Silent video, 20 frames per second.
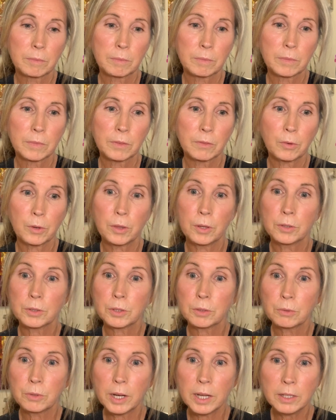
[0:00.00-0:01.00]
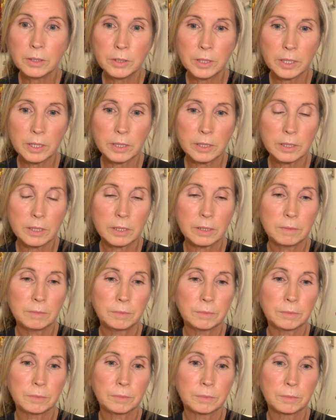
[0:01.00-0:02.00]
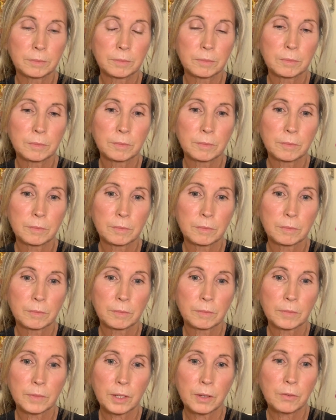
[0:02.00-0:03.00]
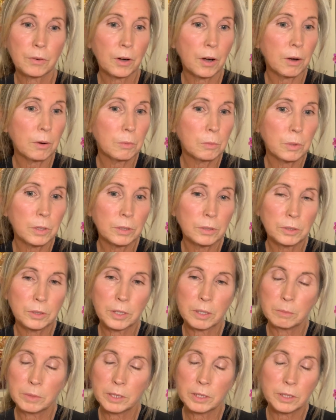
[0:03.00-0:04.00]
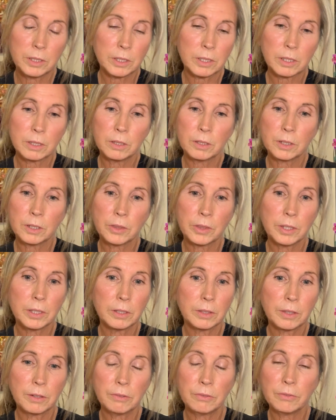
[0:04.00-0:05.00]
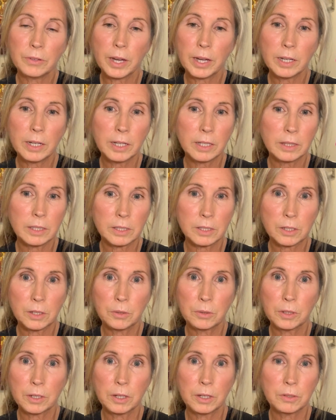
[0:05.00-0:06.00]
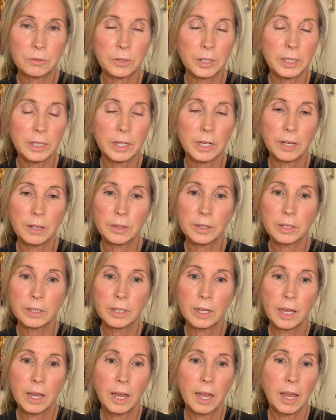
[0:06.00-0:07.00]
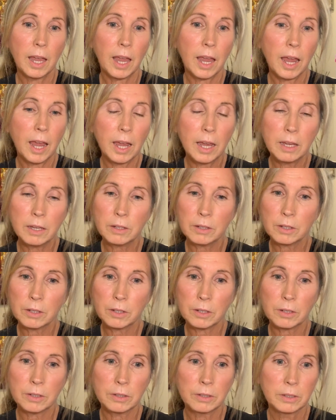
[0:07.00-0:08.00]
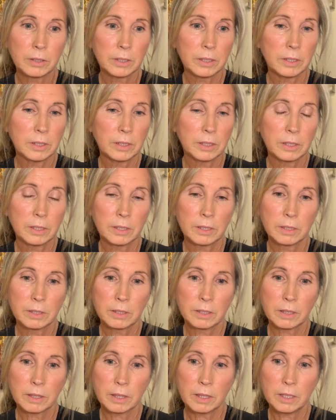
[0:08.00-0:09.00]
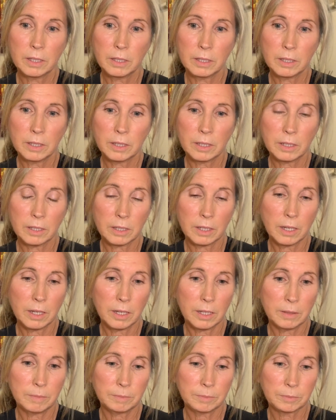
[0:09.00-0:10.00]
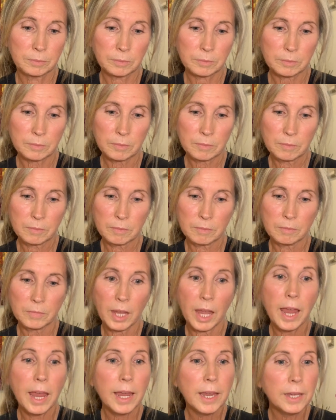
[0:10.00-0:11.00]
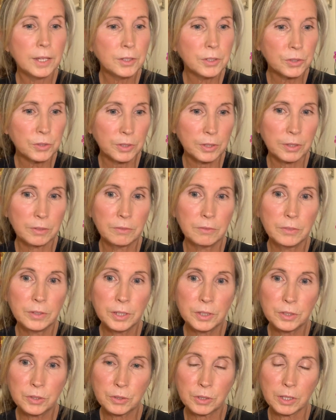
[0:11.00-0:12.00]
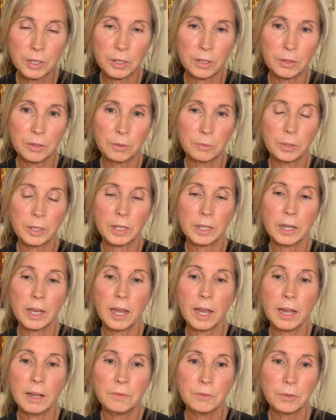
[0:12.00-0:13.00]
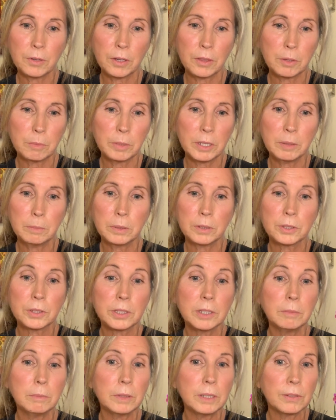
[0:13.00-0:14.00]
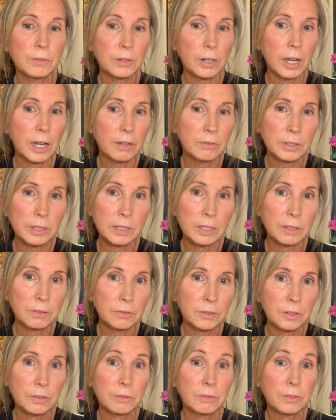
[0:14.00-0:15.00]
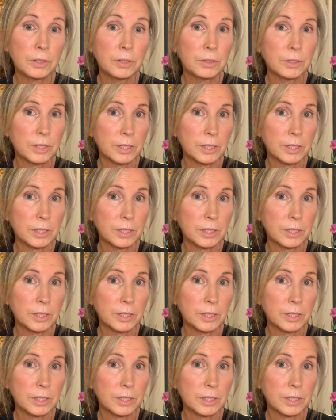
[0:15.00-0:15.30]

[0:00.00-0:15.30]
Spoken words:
for those around us, for our world. I mean, you just look at the fighting that's going on right now, the anger, the hatred, the vitriol that we can have for other people simply for having different views and